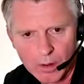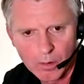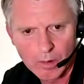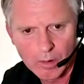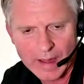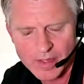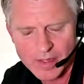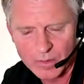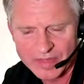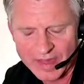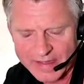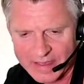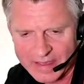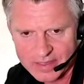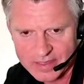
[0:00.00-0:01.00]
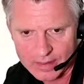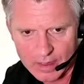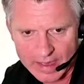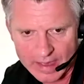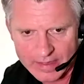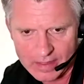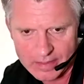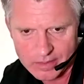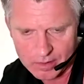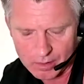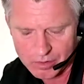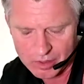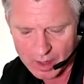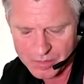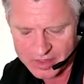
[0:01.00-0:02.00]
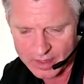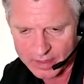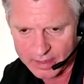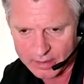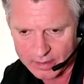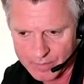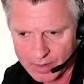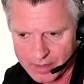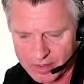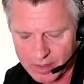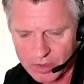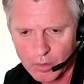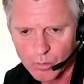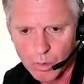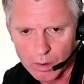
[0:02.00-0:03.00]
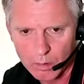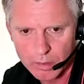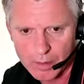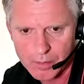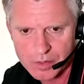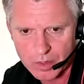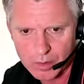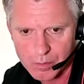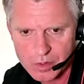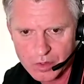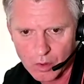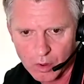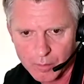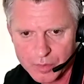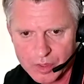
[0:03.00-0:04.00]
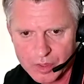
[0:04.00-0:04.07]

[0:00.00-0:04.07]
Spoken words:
as with any 2x teleconverter, you will lose 2 stops.